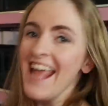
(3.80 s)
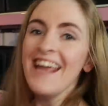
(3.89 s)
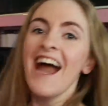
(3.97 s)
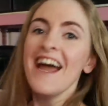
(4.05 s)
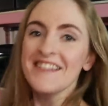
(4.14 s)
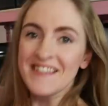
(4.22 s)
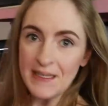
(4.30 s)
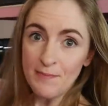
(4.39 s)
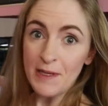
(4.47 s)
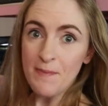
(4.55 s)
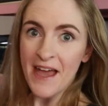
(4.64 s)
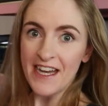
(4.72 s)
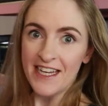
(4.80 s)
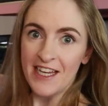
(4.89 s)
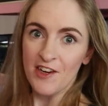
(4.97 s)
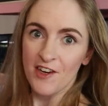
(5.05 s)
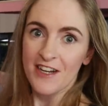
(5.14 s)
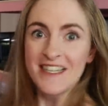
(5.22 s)
Hey guys, Simply Betta
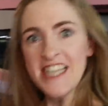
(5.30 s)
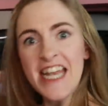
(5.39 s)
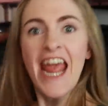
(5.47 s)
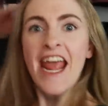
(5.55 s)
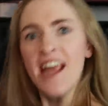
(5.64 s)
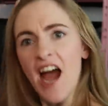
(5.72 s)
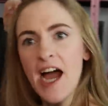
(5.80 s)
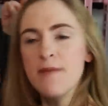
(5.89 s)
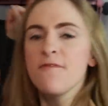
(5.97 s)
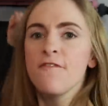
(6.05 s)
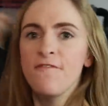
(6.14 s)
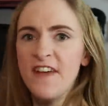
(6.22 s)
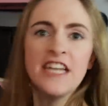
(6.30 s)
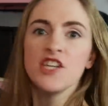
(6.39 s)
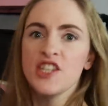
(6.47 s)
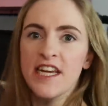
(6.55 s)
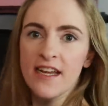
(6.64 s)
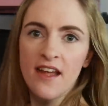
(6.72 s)
here. Today, I'm
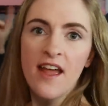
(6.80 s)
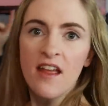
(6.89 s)
finishing